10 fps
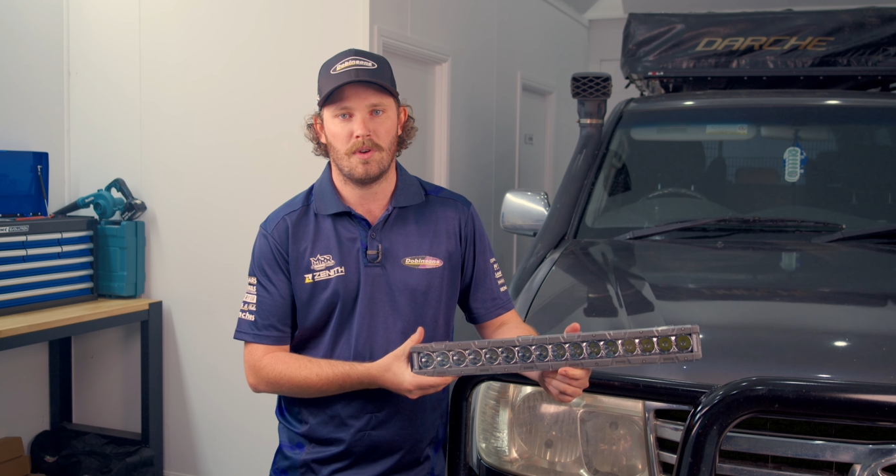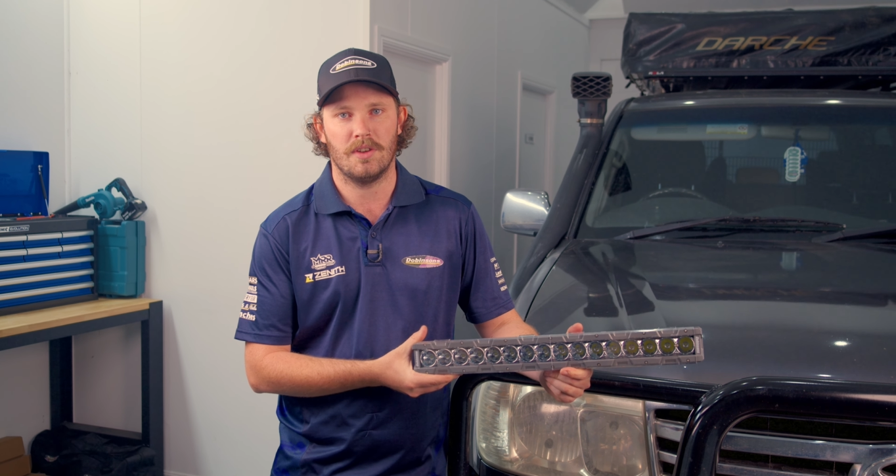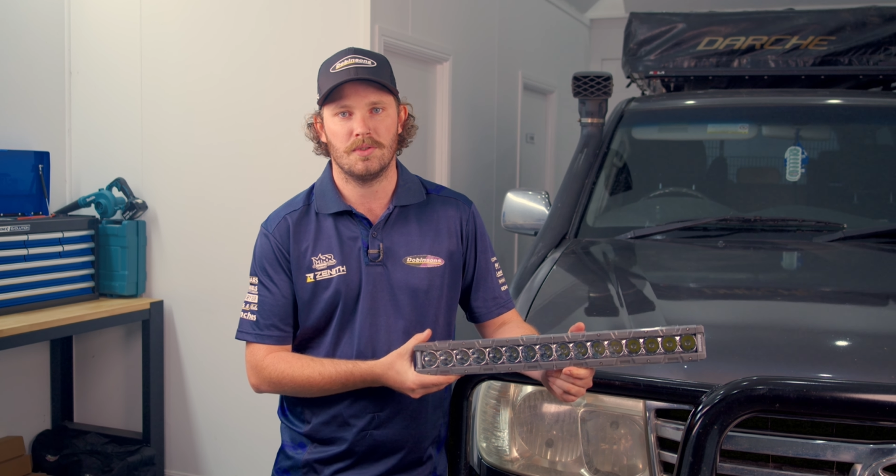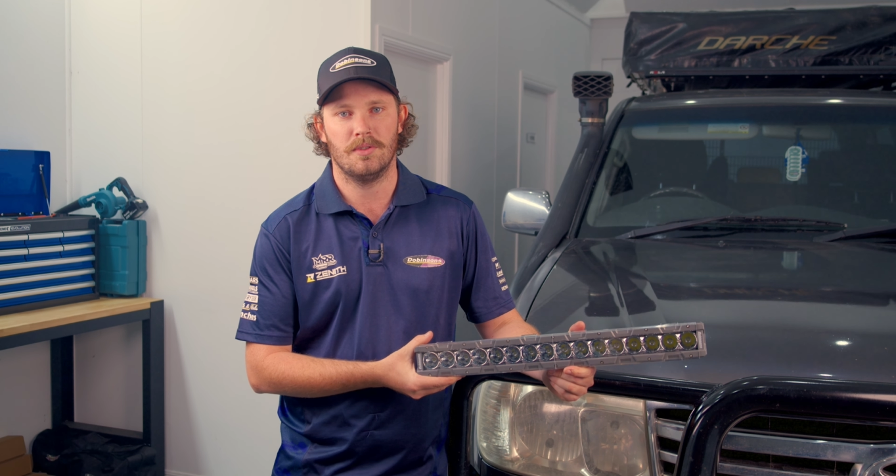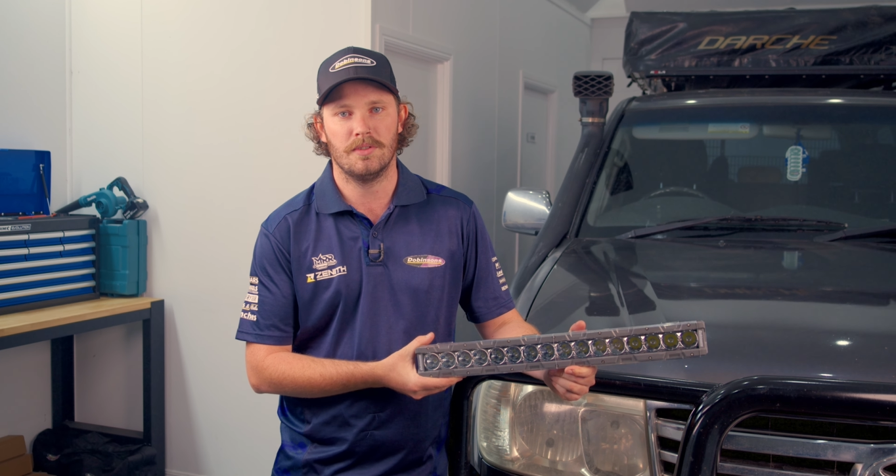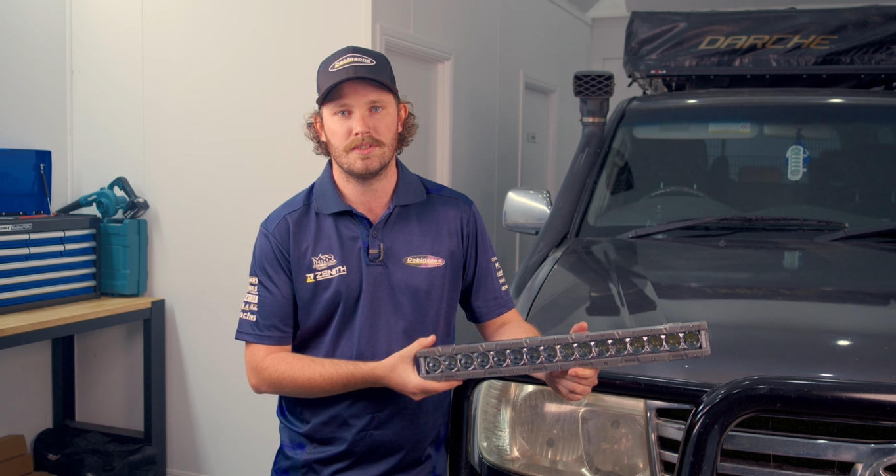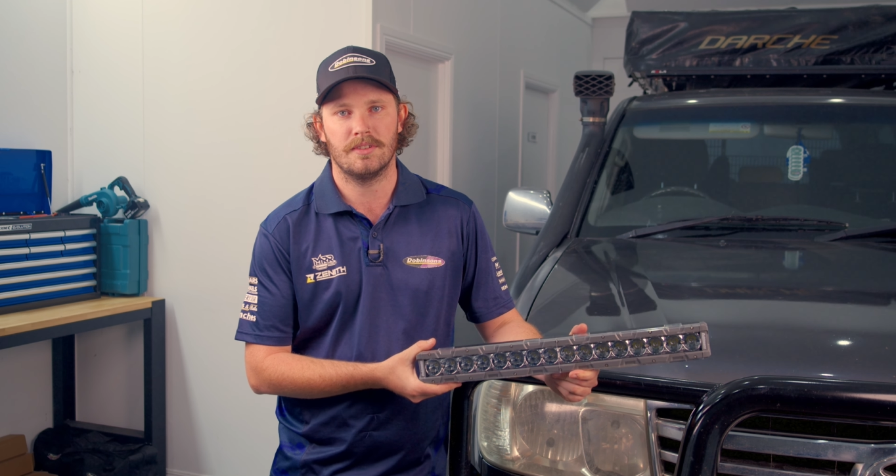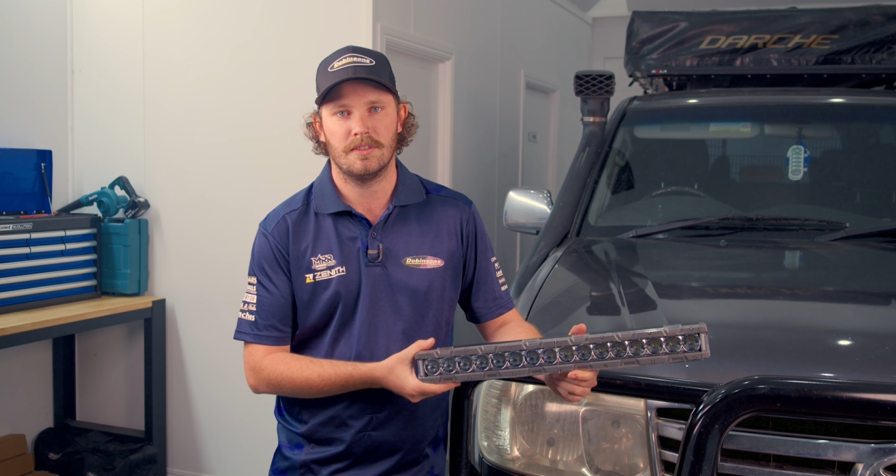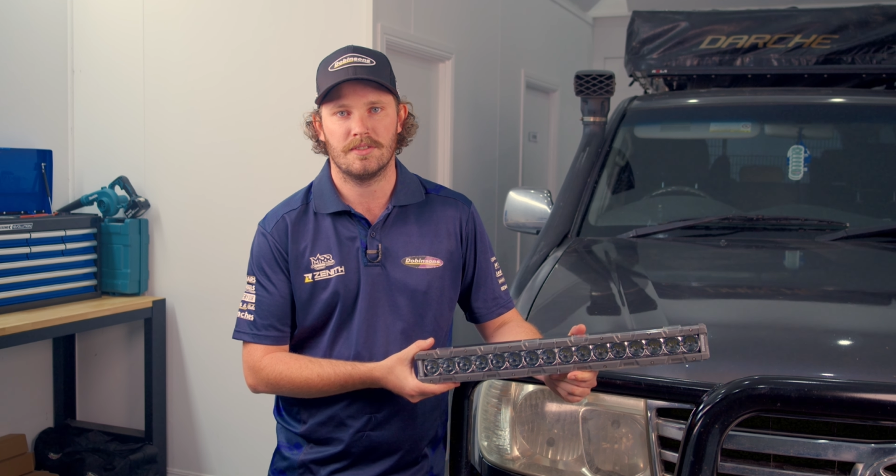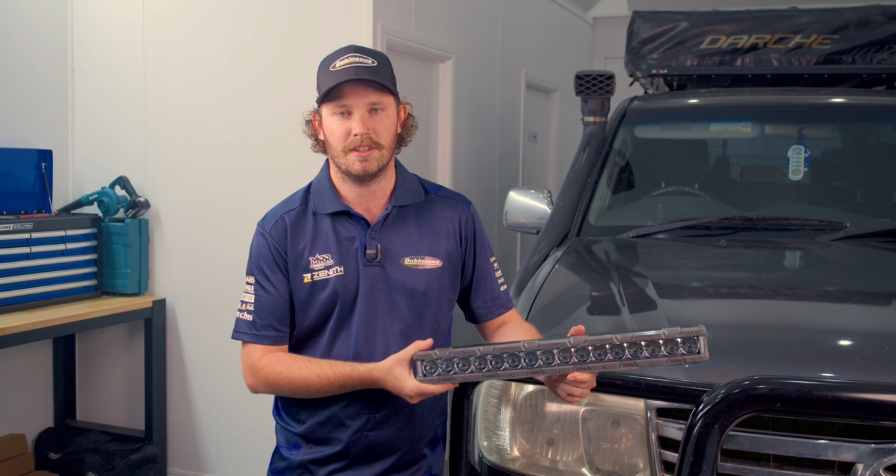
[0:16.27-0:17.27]
right
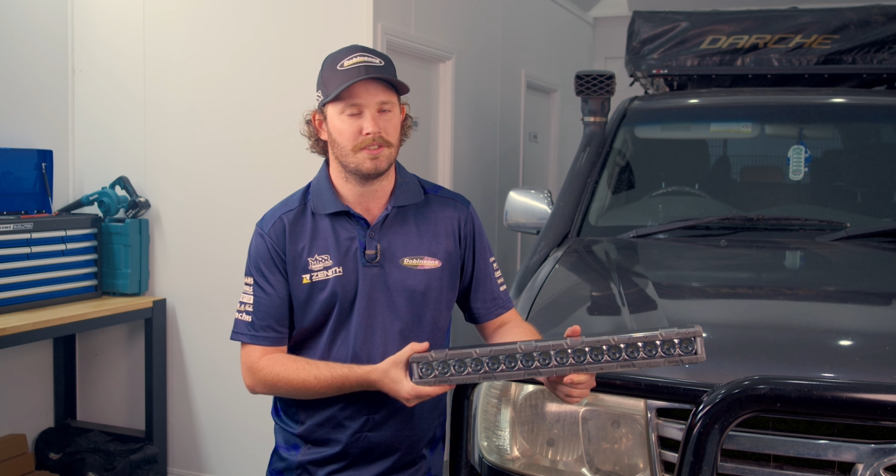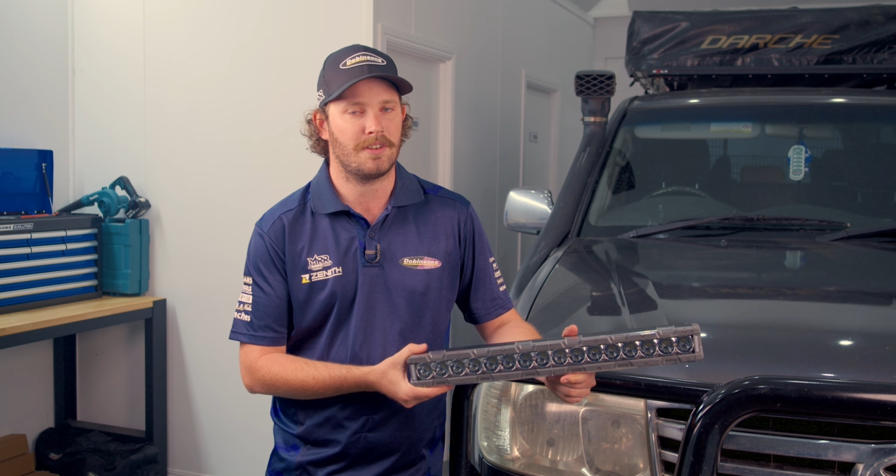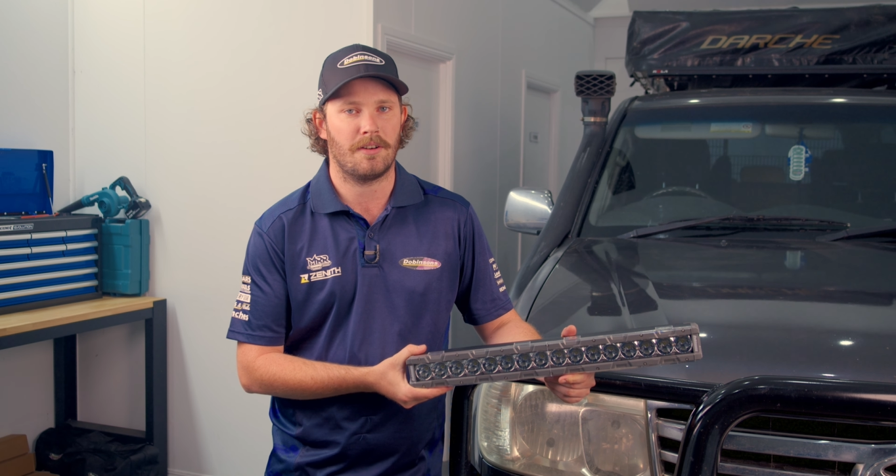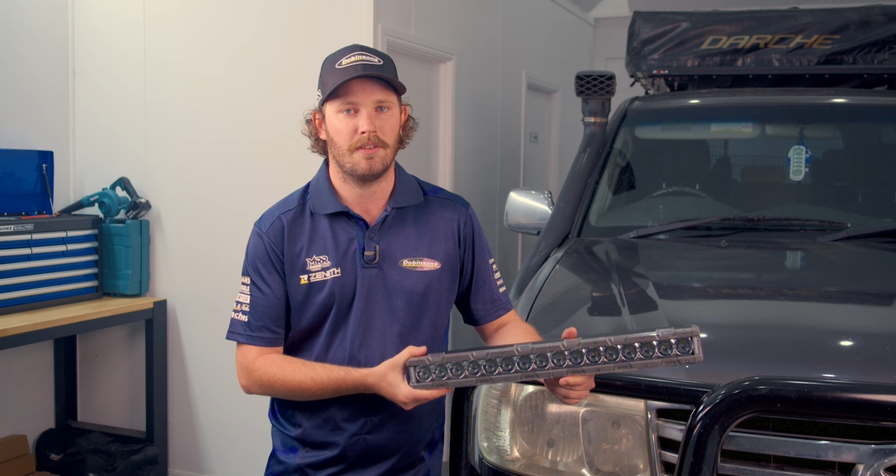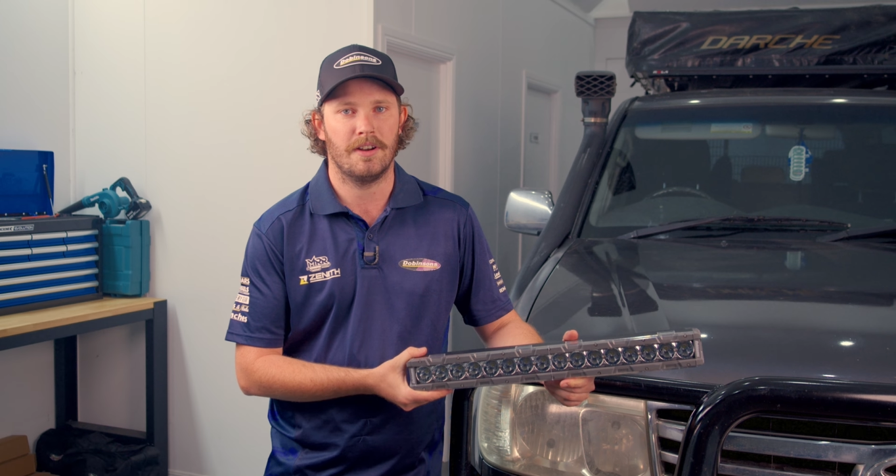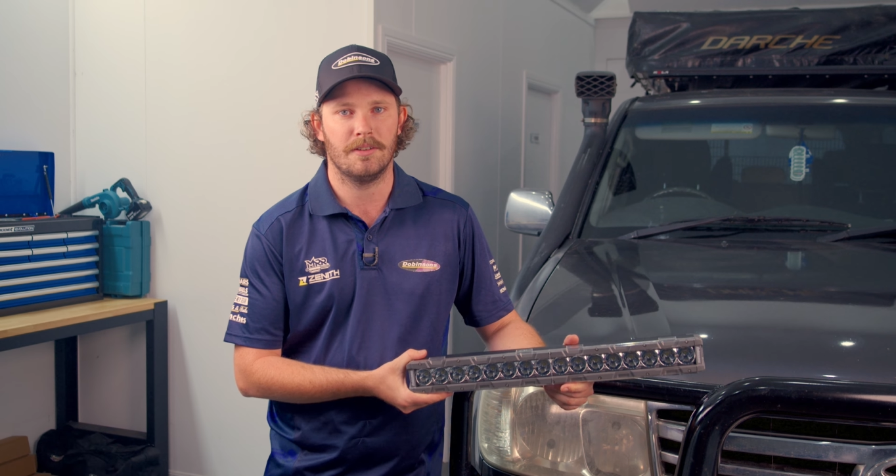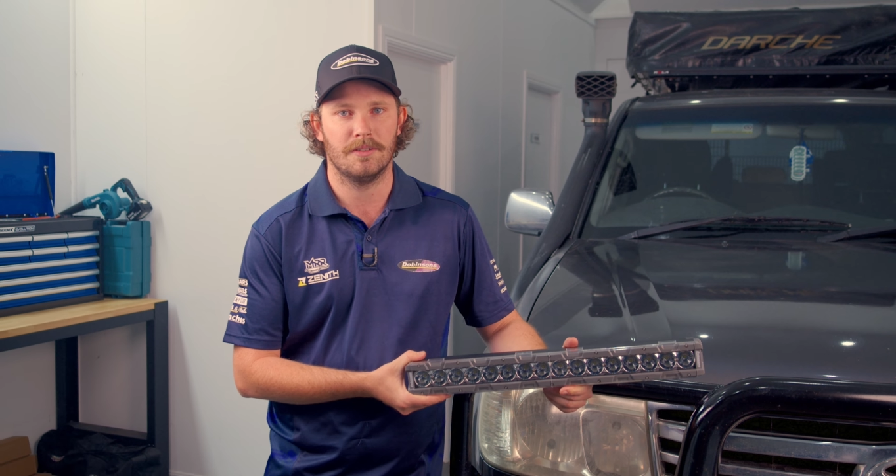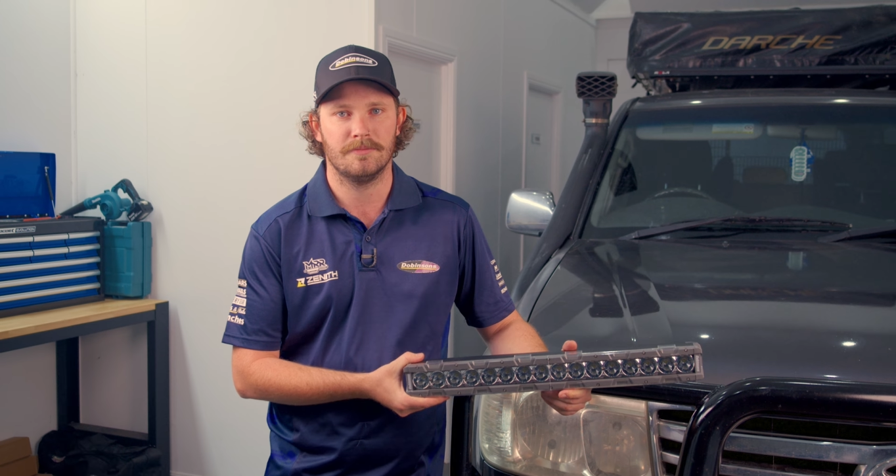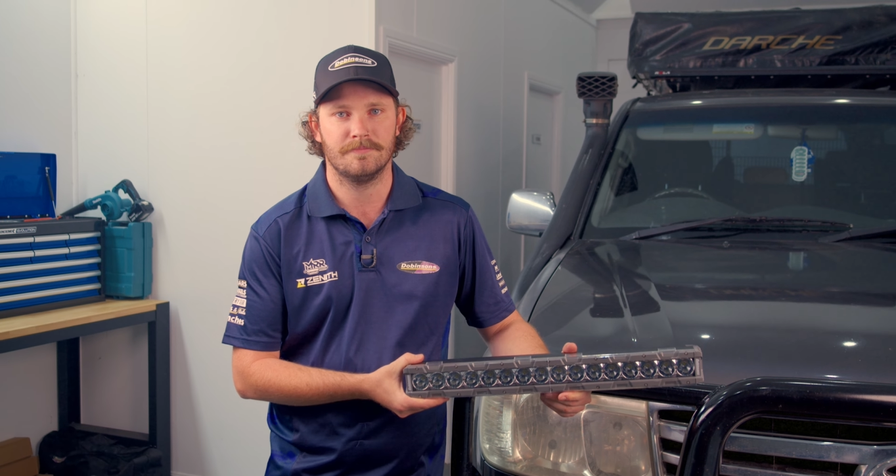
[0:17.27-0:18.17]
tools, so let's crack right into it.